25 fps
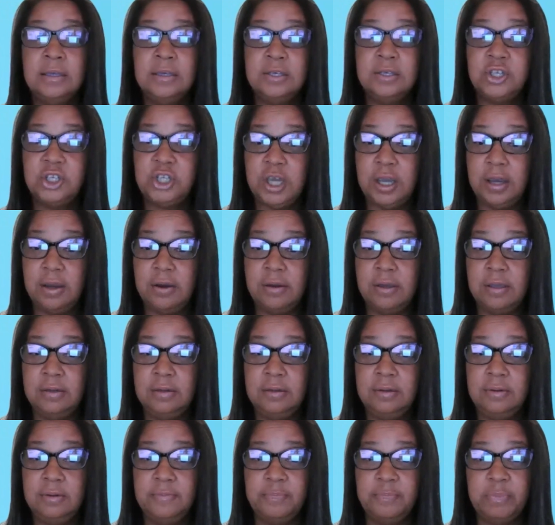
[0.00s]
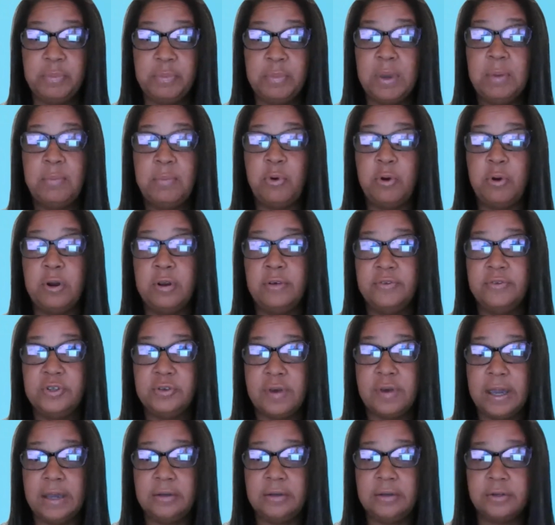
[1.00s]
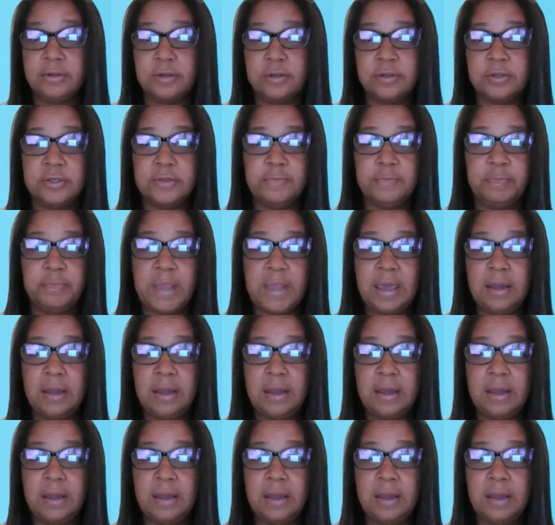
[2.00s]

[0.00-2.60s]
Sharon, my board of directors,